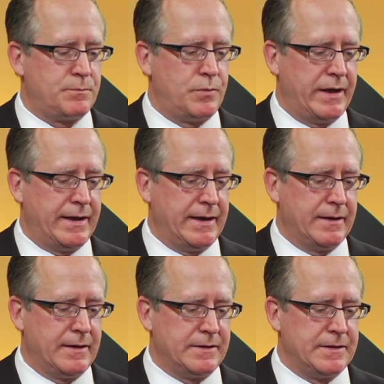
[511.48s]
breaking
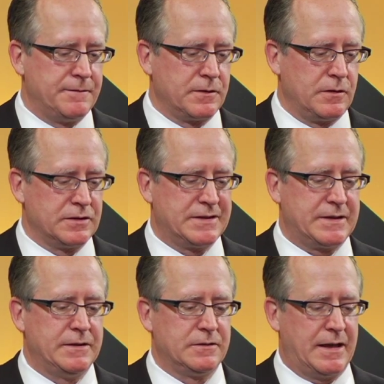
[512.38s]
a difficult
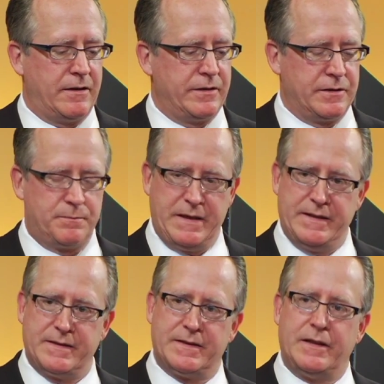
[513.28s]
skill down into
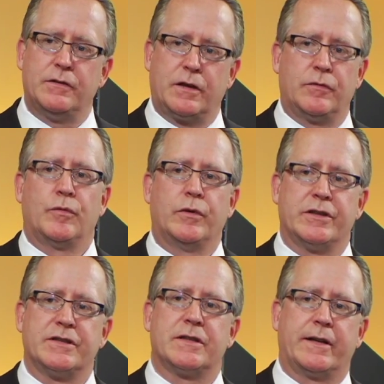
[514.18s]
pieces that you can
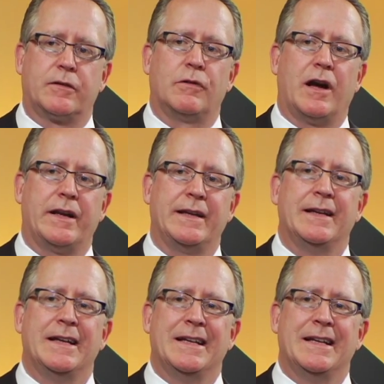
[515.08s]
reward, just like karate.